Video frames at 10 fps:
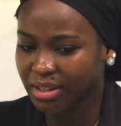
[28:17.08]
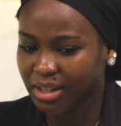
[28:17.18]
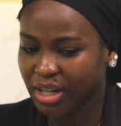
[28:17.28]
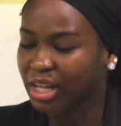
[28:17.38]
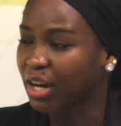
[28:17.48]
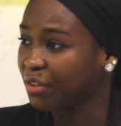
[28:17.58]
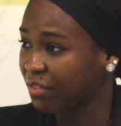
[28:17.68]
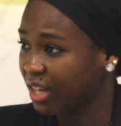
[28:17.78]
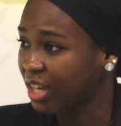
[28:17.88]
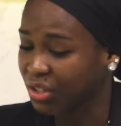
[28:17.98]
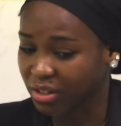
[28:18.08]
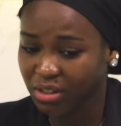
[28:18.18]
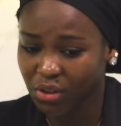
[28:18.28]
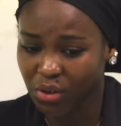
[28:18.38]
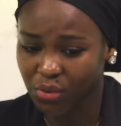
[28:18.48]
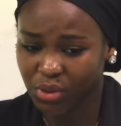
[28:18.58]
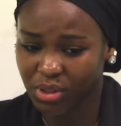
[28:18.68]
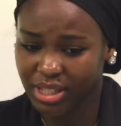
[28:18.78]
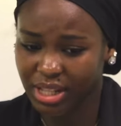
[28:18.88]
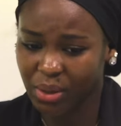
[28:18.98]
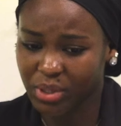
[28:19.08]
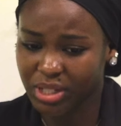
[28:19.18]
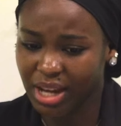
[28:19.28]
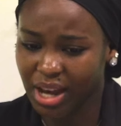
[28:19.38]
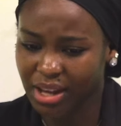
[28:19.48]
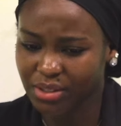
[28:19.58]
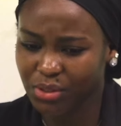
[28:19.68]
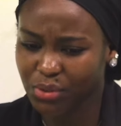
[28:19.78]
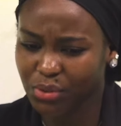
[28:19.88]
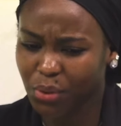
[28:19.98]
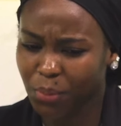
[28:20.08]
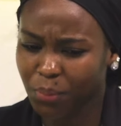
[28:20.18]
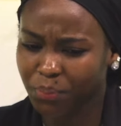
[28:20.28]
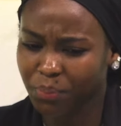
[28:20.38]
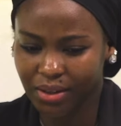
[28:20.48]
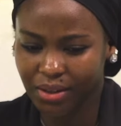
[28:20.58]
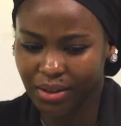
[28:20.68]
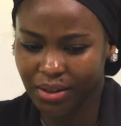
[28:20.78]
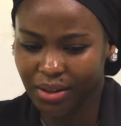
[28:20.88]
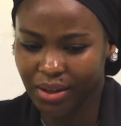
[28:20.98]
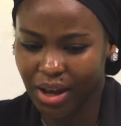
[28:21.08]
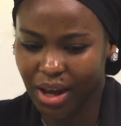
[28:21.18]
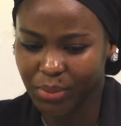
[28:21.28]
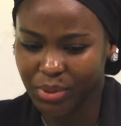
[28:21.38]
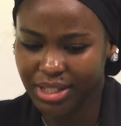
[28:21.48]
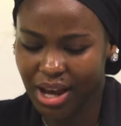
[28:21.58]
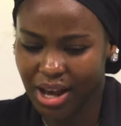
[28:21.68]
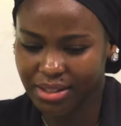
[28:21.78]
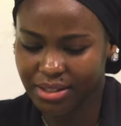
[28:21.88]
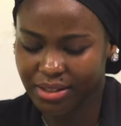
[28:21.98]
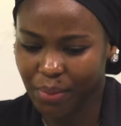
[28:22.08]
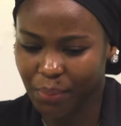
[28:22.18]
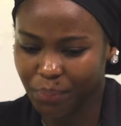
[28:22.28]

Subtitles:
a clarification of sorts that I want to ask. So I want to ask,